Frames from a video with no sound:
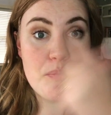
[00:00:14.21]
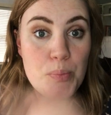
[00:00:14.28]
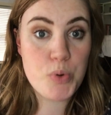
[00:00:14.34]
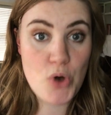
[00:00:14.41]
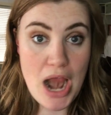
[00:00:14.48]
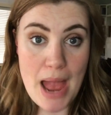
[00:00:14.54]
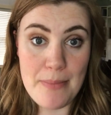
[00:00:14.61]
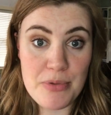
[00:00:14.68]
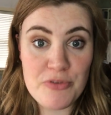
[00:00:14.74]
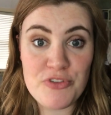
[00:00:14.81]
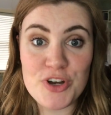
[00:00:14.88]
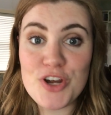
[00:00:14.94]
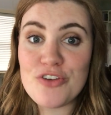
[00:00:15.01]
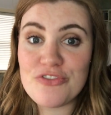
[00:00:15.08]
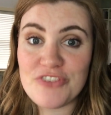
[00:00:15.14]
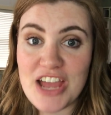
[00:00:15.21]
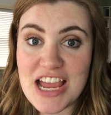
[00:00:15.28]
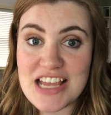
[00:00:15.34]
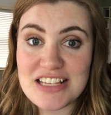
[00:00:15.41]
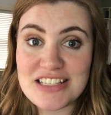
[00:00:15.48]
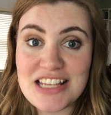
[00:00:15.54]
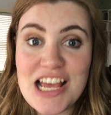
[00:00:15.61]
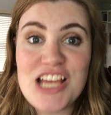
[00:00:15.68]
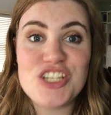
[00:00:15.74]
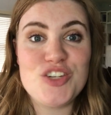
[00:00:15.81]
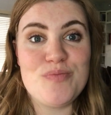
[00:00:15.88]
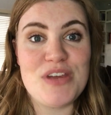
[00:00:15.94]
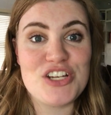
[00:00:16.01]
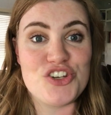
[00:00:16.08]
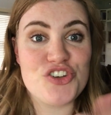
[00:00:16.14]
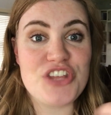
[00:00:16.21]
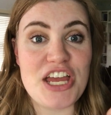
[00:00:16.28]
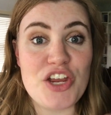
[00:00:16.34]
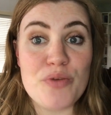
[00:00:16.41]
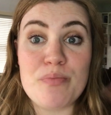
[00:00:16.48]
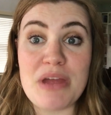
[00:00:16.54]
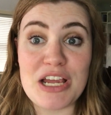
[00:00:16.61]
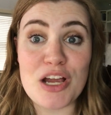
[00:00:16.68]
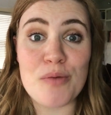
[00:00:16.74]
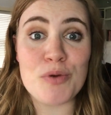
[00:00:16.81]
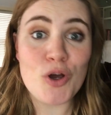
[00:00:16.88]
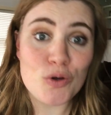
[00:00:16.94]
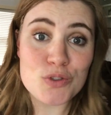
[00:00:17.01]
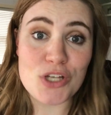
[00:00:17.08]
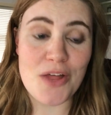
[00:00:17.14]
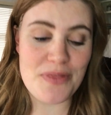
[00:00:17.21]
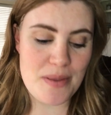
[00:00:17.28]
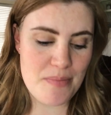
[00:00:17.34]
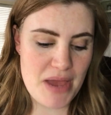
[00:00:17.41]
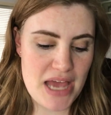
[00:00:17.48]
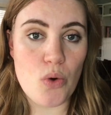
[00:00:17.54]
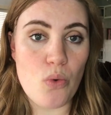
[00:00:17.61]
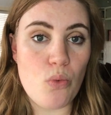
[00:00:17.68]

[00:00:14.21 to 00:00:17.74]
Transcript: prep for your face to make sure that your makeup goes on the best.